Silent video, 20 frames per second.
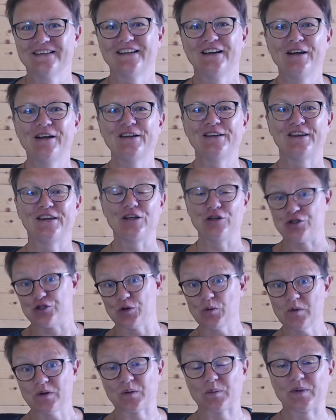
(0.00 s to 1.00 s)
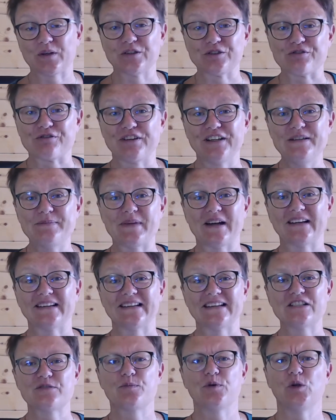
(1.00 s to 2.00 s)
And you do want to build your email
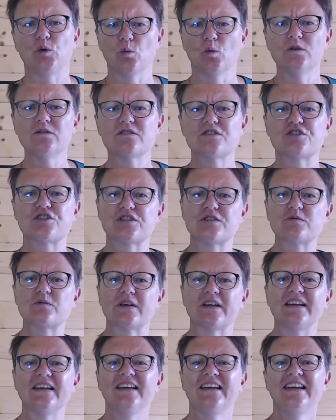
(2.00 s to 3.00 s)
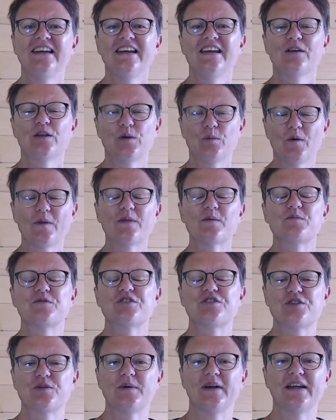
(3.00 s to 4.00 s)
list, but you want them to
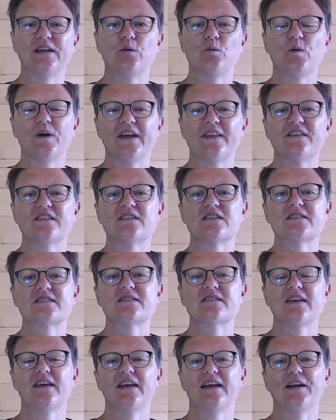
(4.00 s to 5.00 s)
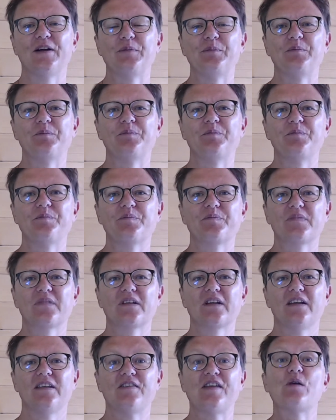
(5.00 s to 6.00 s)
do it in a way that's
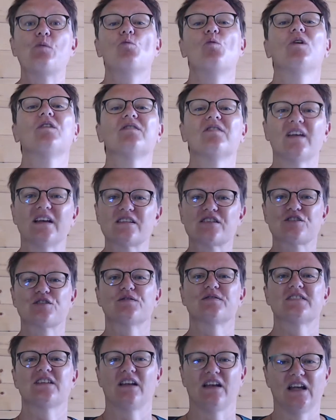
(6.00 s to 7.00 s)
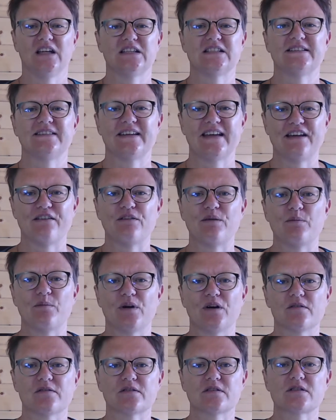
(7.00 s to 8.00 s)
they want that stuff to land in their
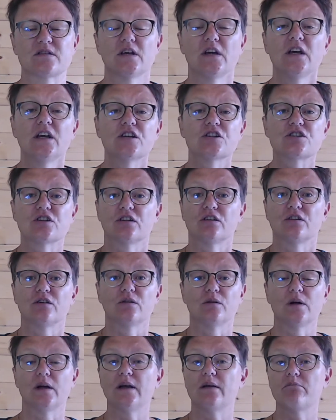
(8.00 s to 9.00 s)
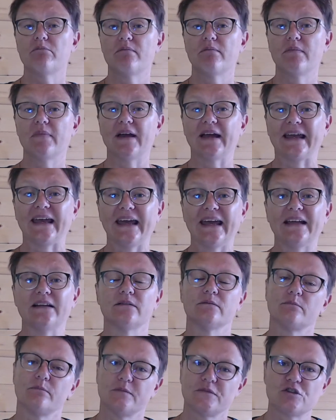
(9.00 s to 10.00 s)
inbox. So again,
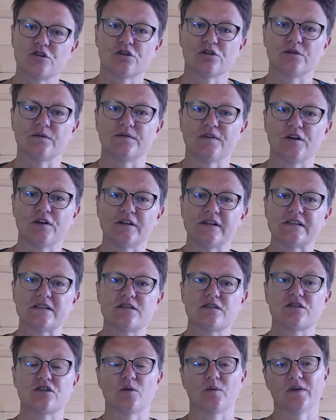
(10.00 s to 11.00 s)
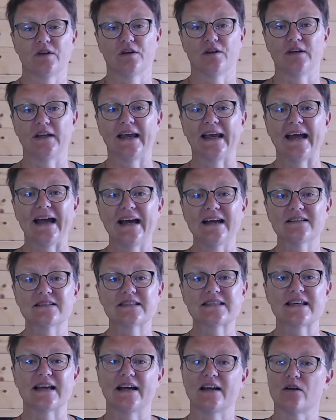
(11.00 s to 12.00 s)
tone of voice. So with herding
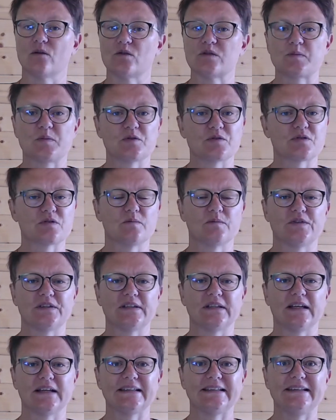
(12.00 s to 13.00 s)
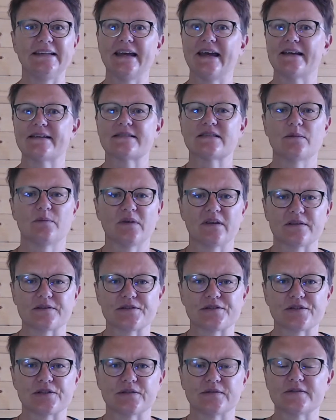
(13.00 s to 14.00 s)
cats, I always put something like, yeah, send me the
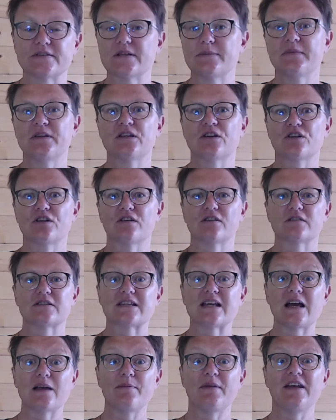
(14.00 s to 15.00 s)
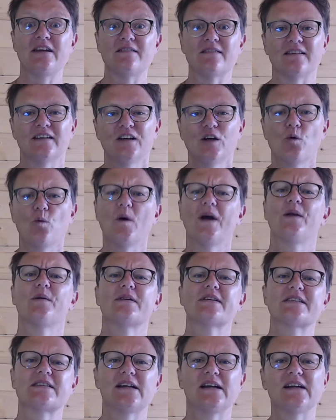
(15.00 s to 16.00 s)
stuff, send me the goods, I'm in, where do I
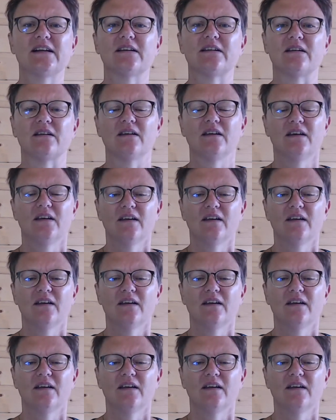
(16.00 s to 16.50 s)
sign?